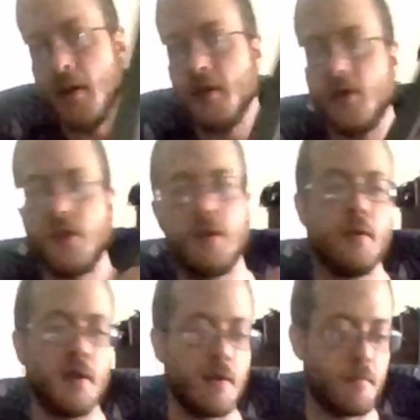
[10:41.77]
I just didn't know
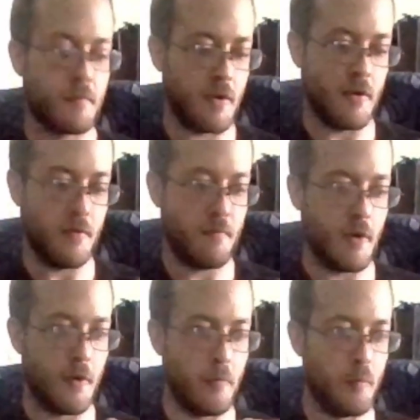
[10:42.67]
he could
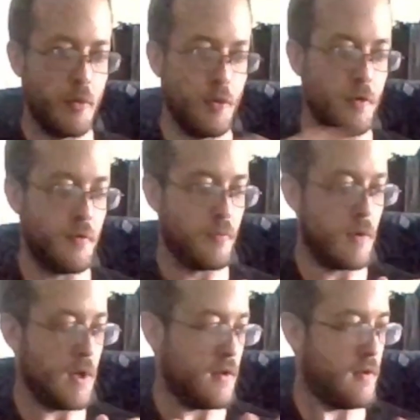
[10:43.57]
turn blue and
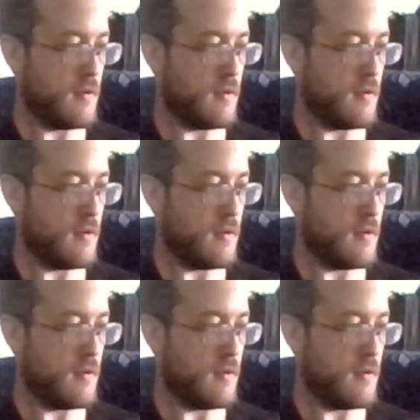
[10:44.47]
red.